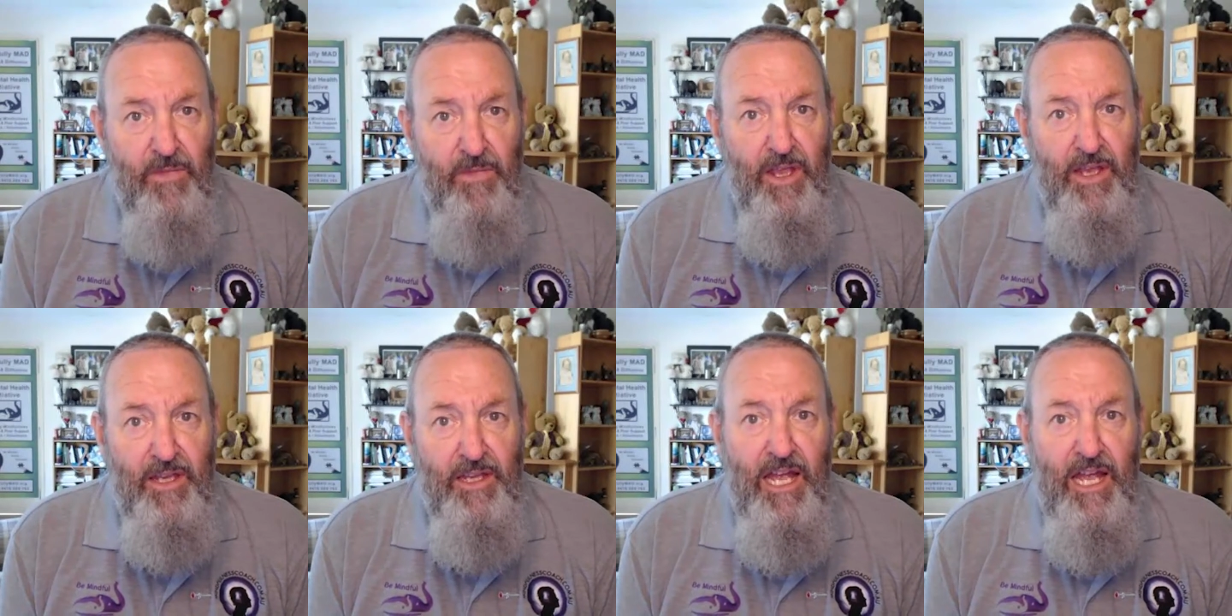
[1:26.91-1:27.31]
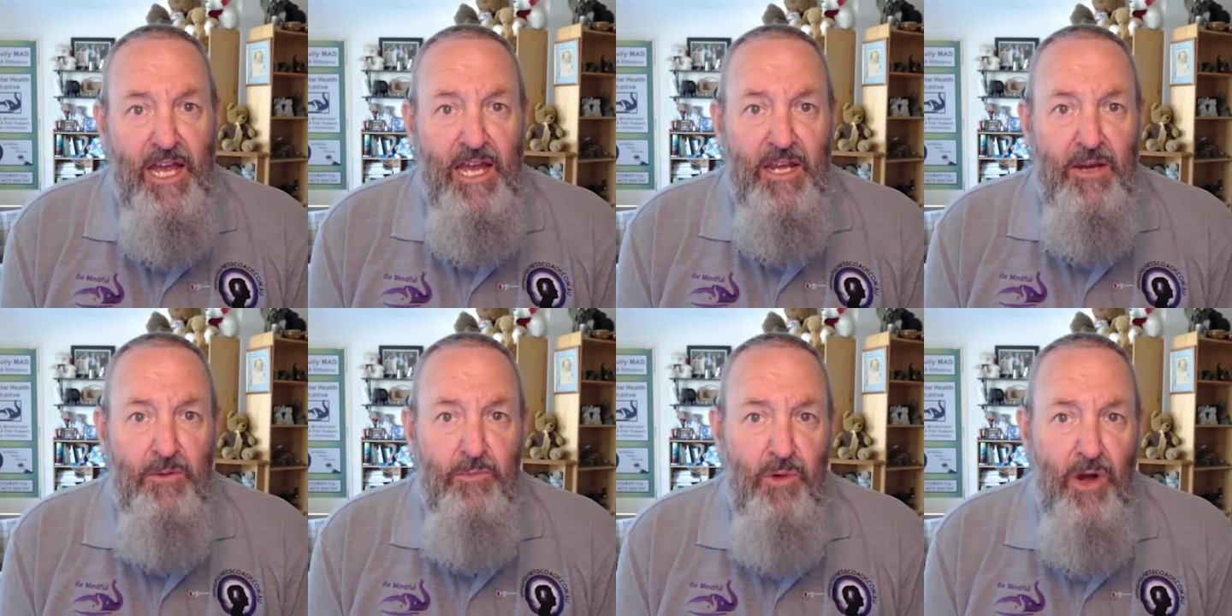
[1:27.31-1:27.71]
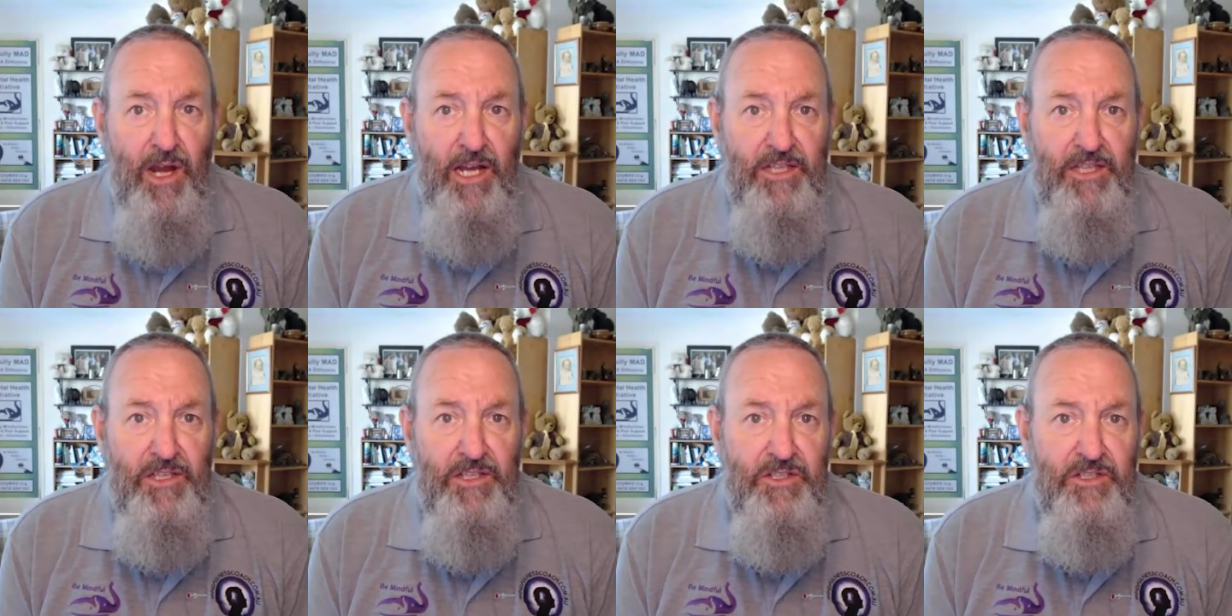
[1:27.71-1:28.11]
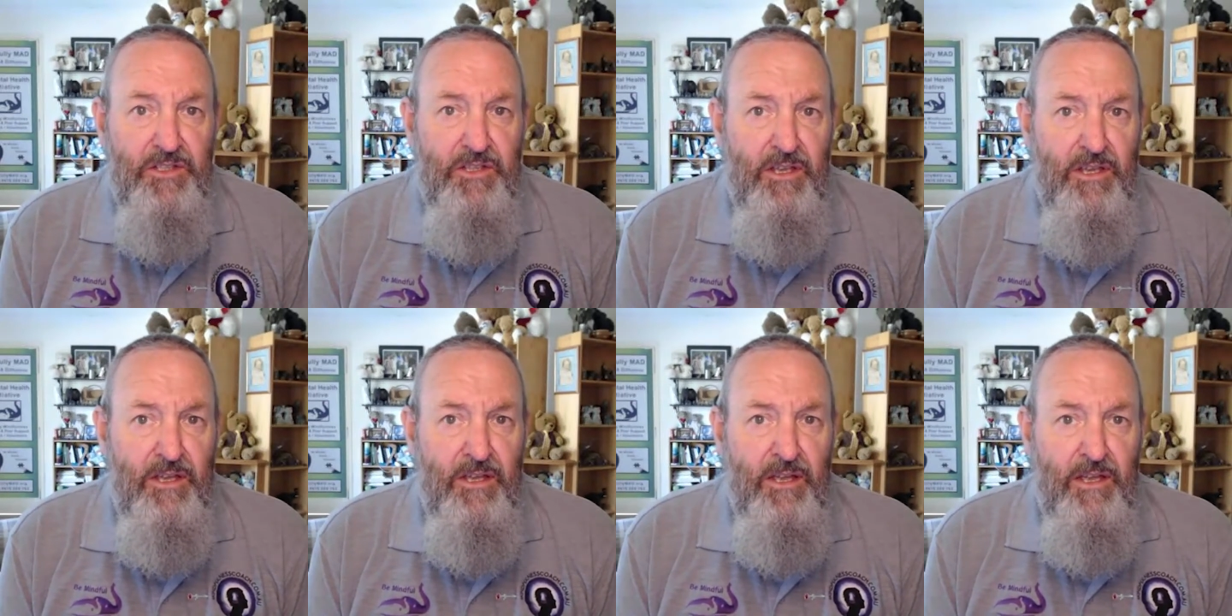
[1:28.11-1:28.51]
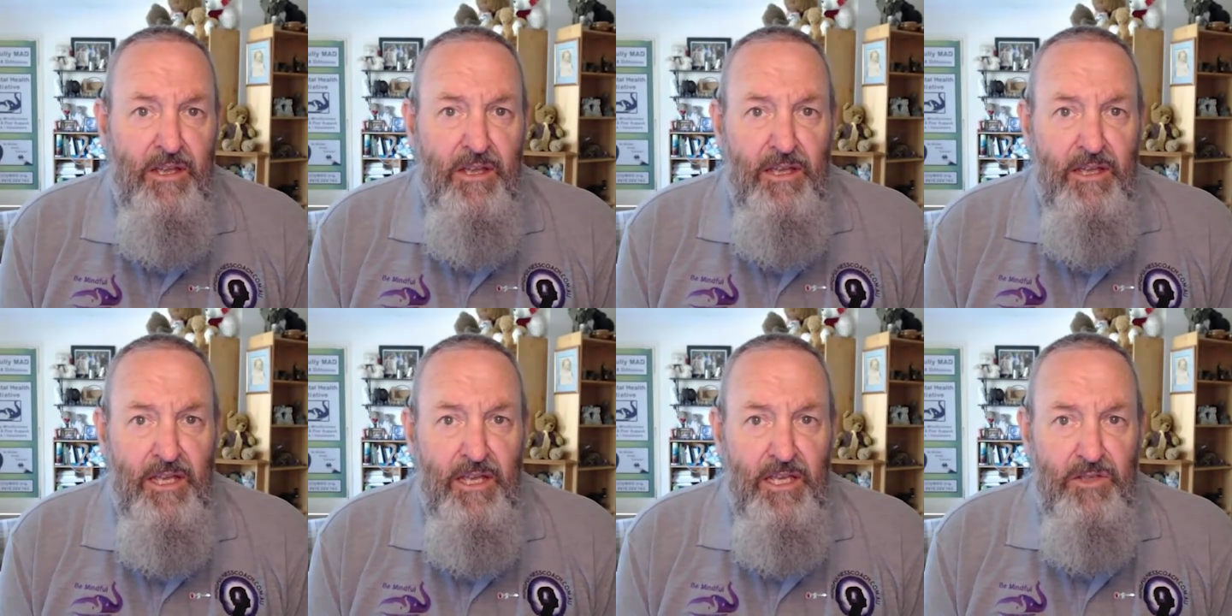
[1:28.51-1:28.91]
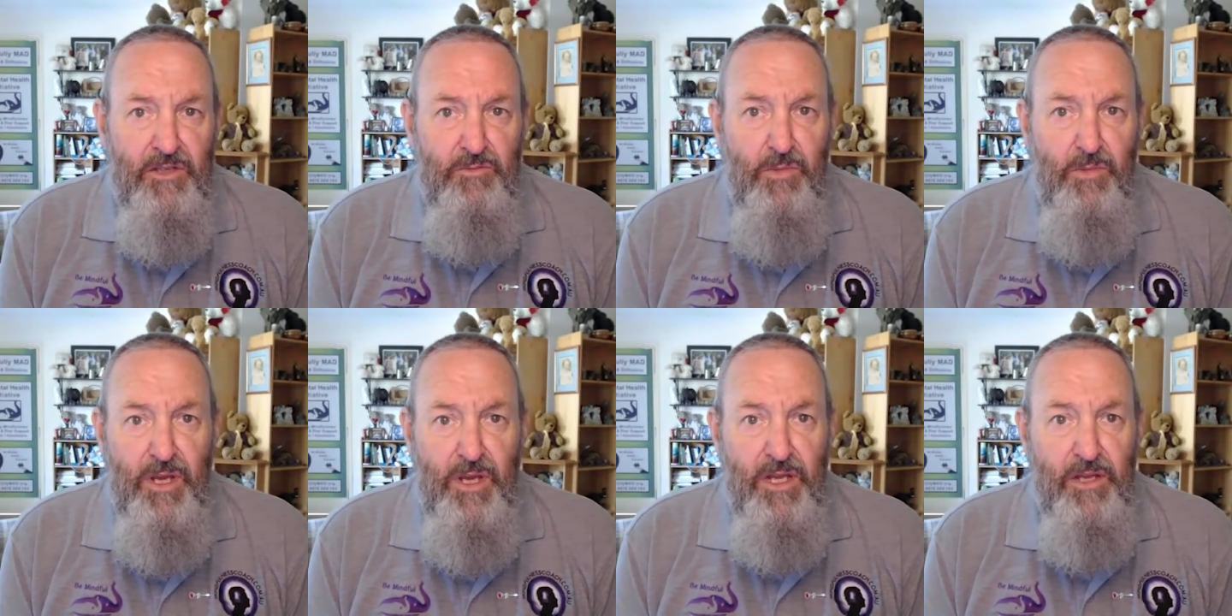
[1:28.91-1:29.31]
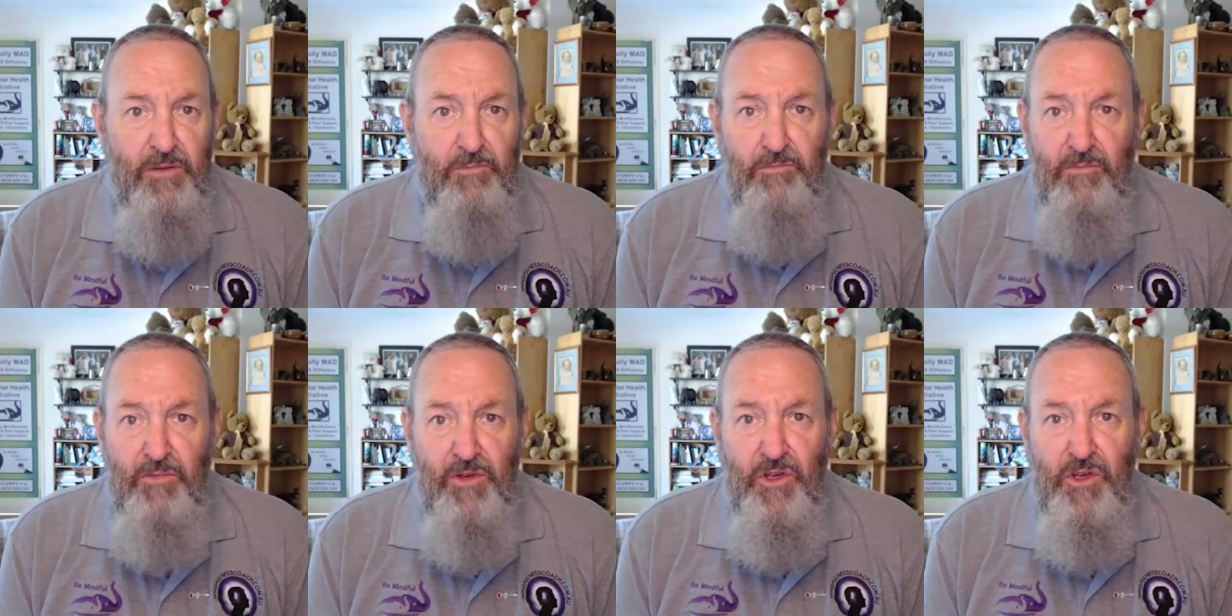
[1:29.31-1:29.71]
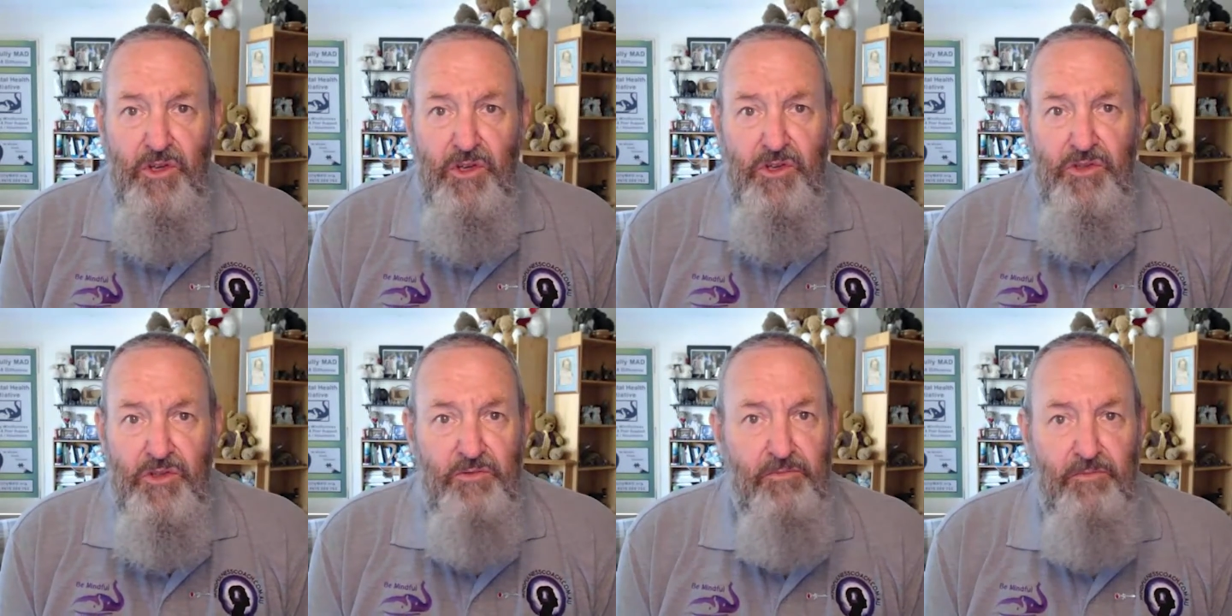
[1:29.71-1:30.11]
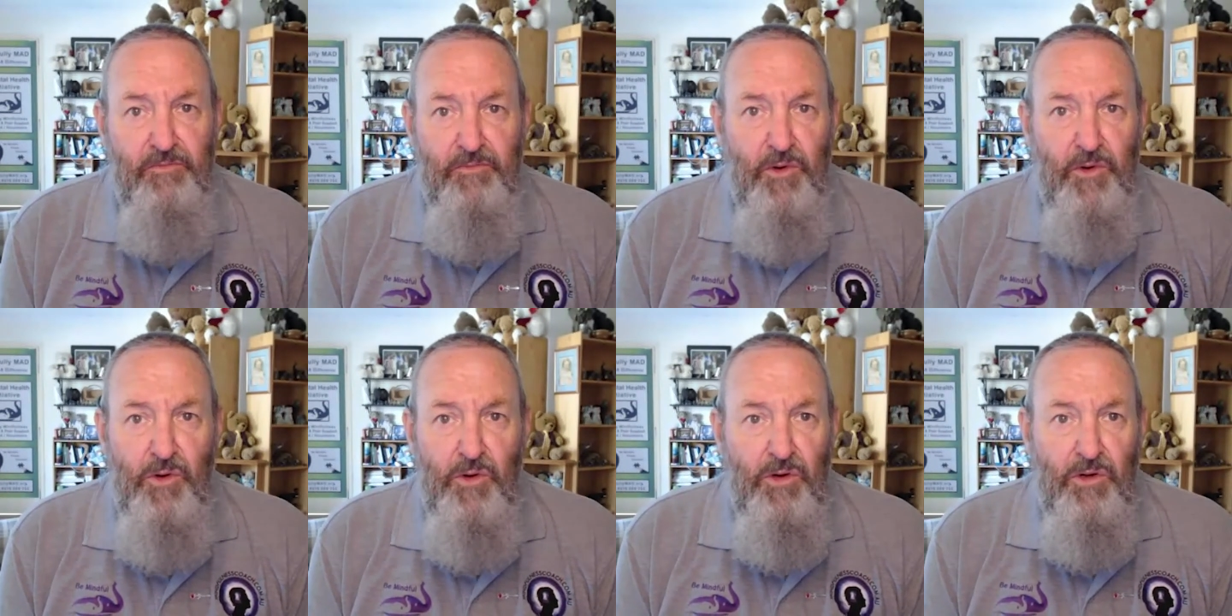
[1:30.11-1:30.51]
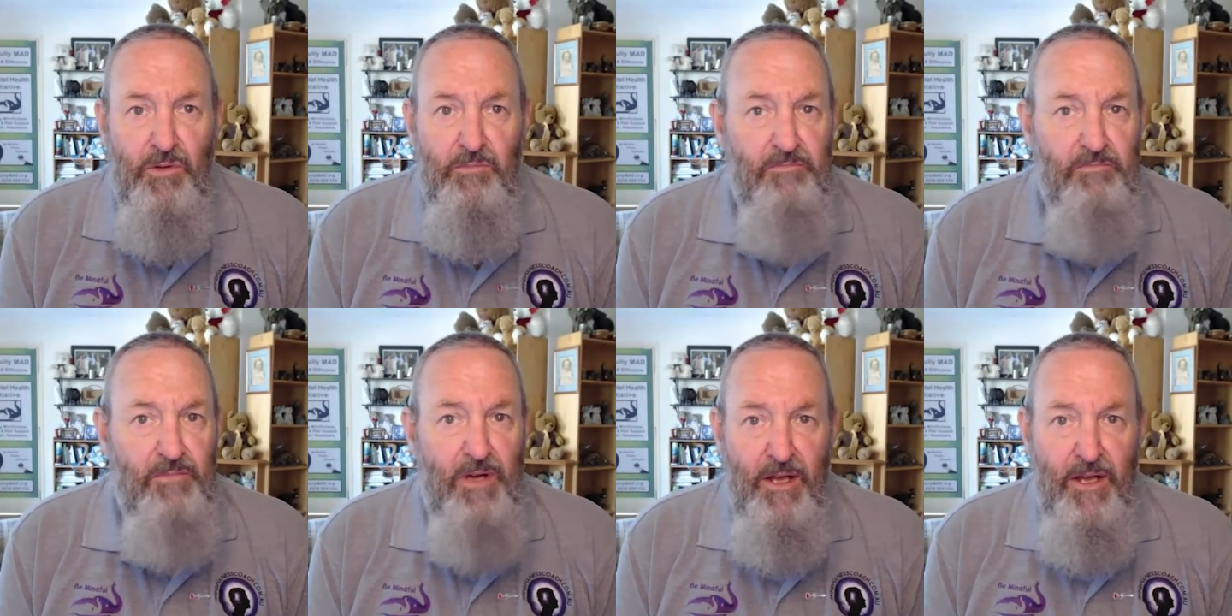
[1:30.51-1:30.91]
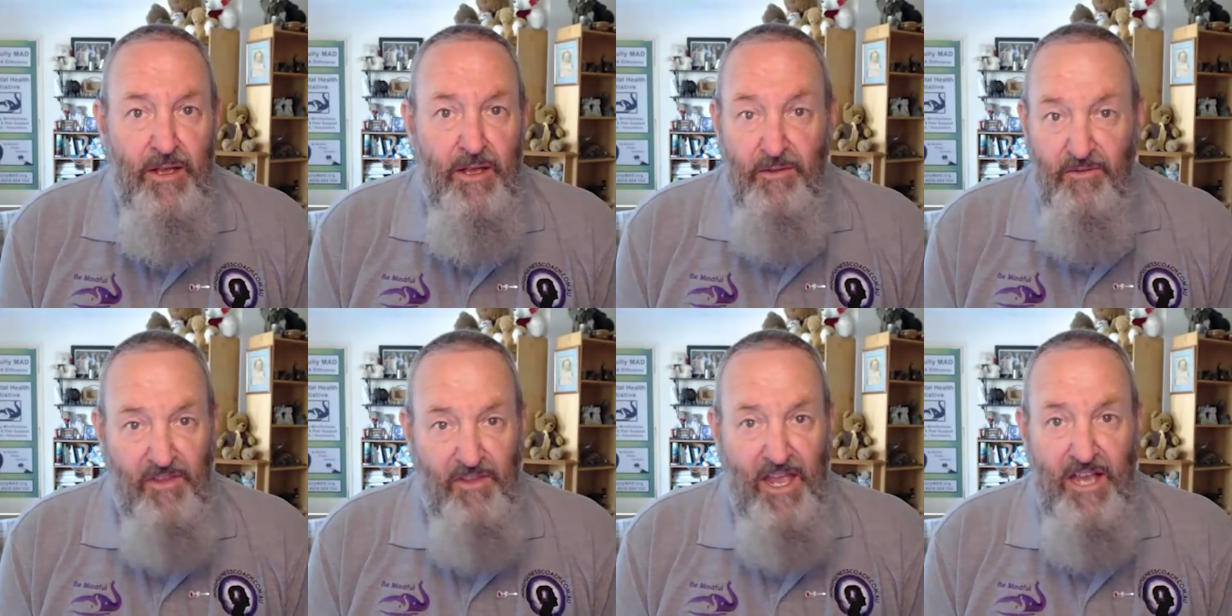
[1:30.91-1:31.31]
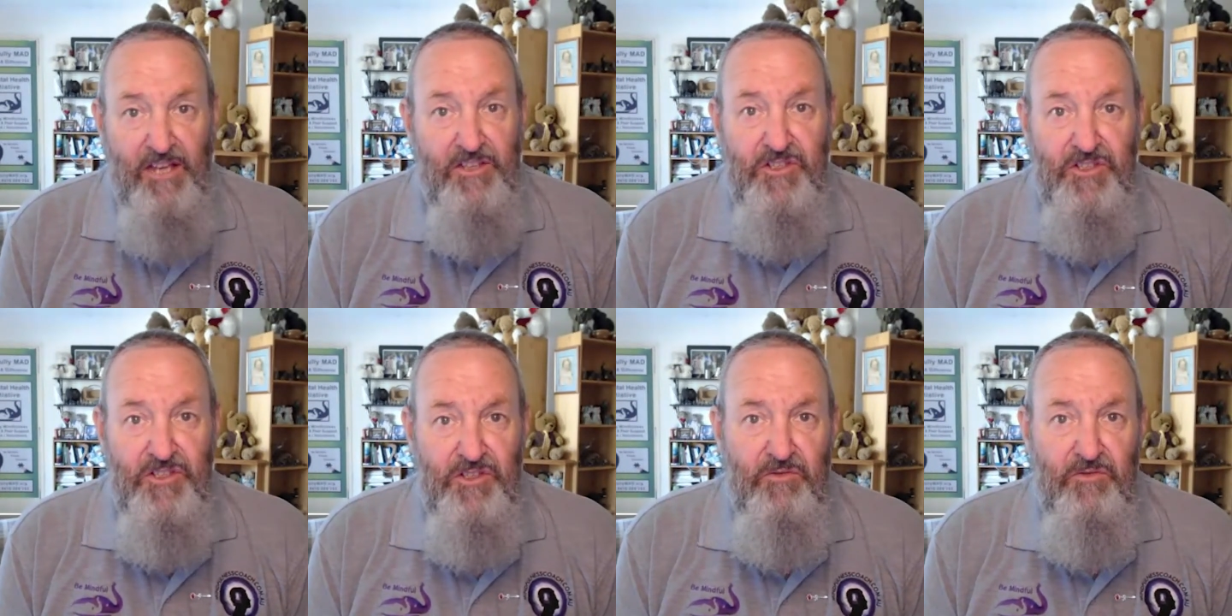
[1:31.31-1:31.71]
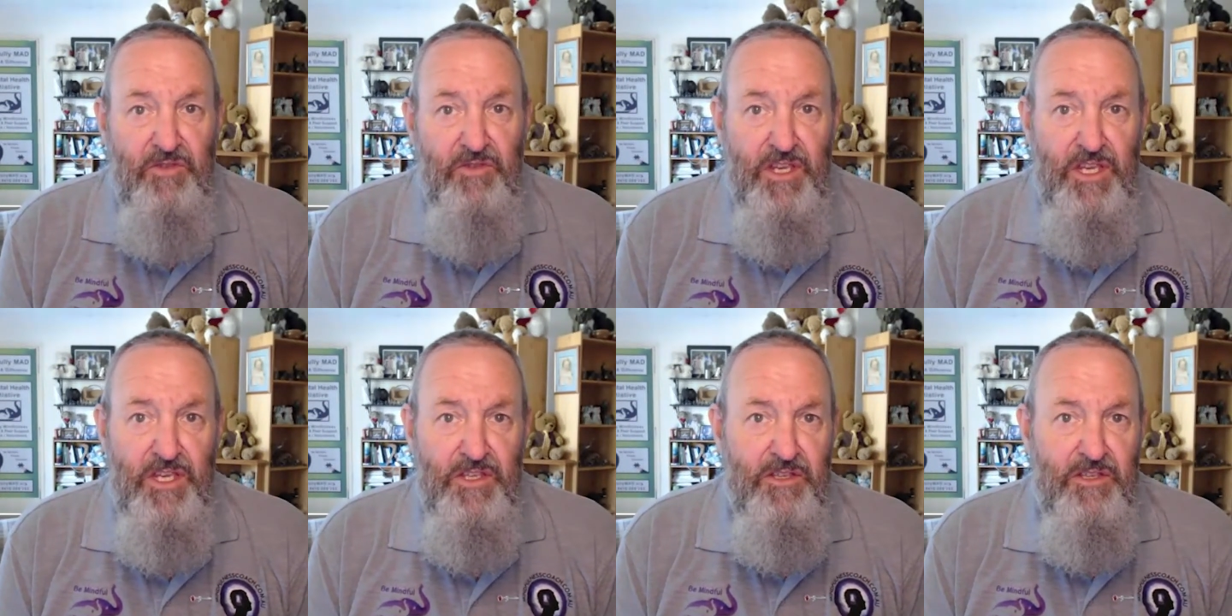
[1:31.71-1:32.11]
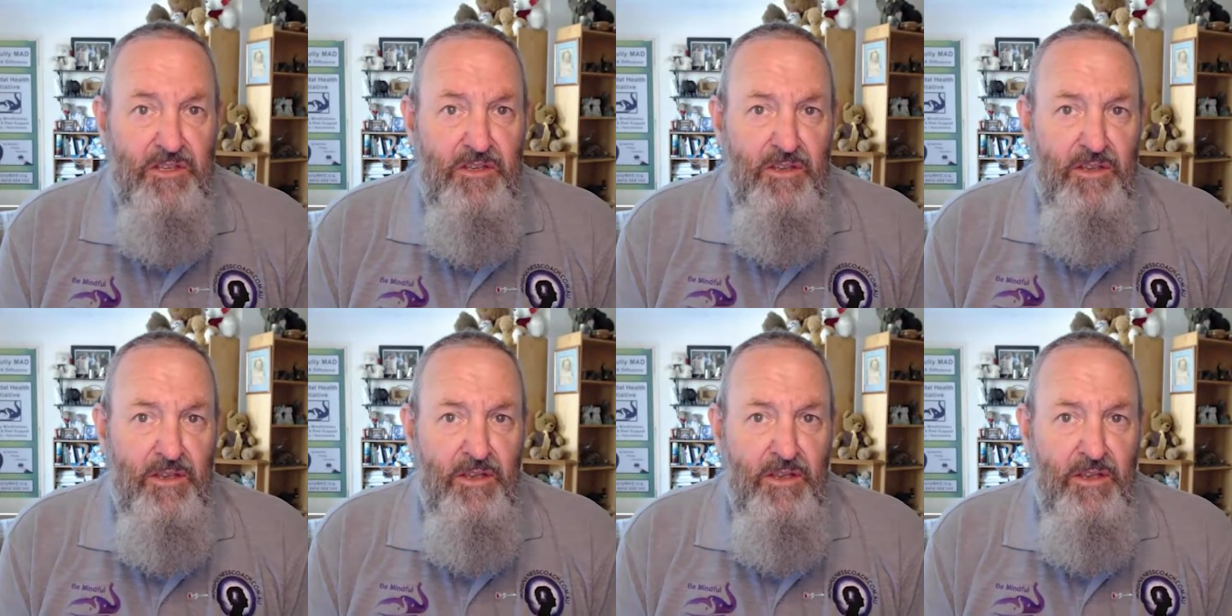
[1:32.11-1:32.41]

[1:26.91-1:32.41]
And gana practice has been used for thousands of years